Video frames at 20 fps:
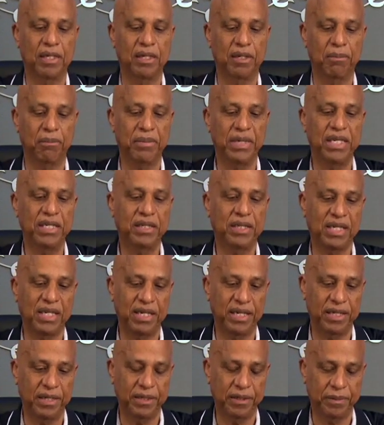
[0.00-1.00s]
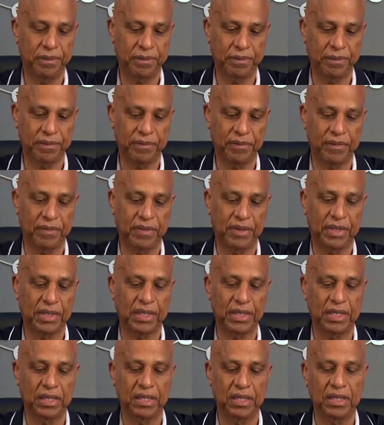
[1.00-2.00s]
made clear
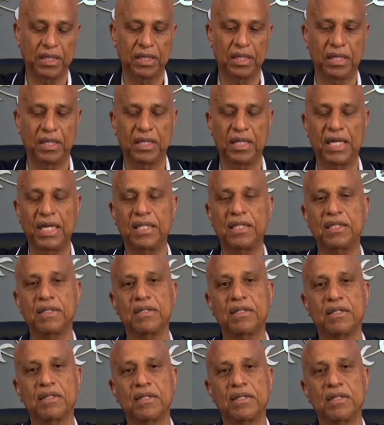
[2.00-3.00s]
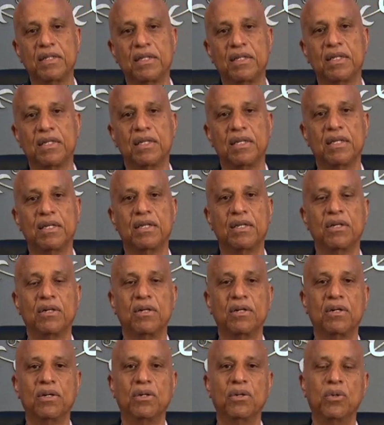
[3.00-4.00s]
that
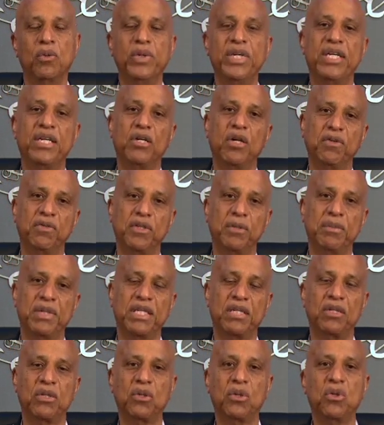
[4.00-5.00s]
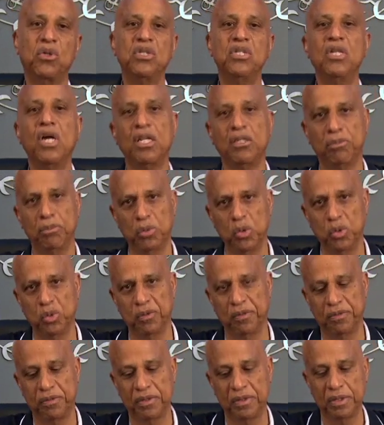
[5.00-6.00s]
we, government, could not
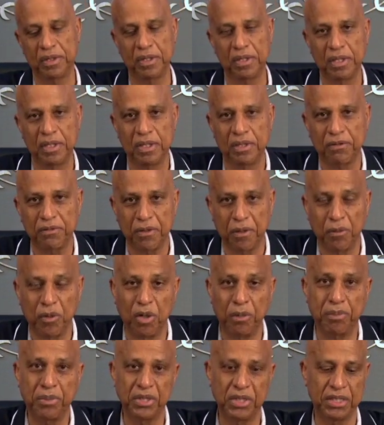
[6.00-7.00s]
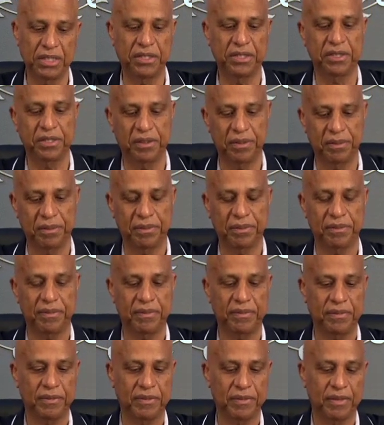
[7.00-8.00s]
move from our position
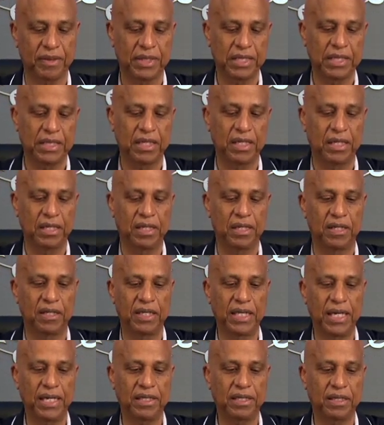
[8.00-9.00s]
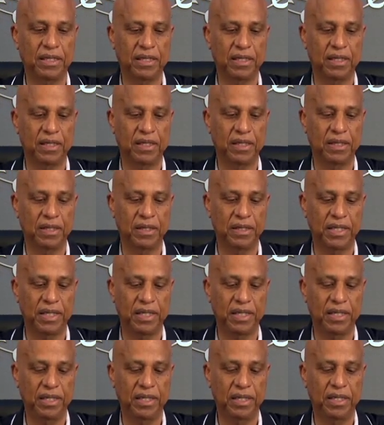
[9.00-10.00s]
that
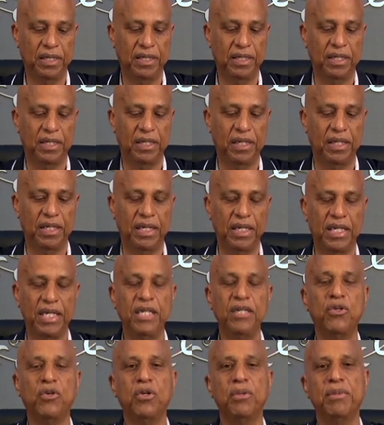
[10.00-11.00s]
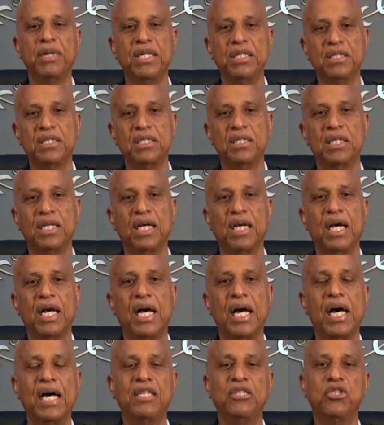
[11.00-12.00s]
the increments
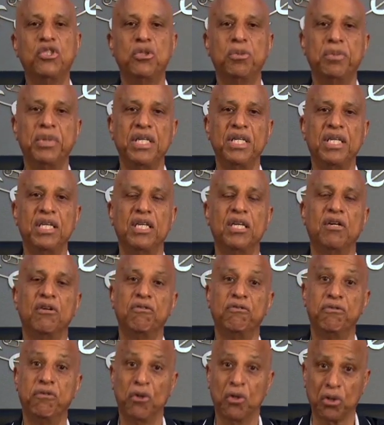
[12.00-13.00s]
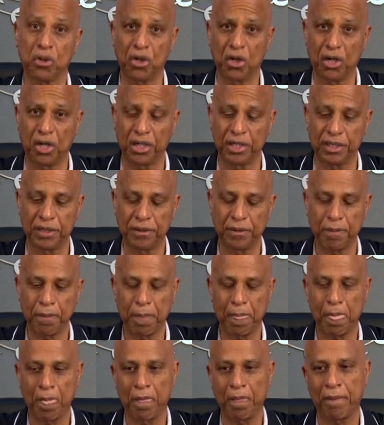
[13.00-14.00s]
had to be foregone.
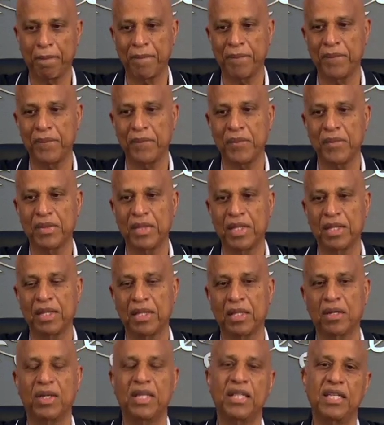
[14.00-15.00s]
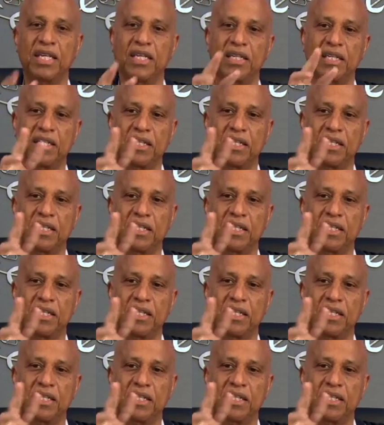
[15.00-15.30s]
Now, I think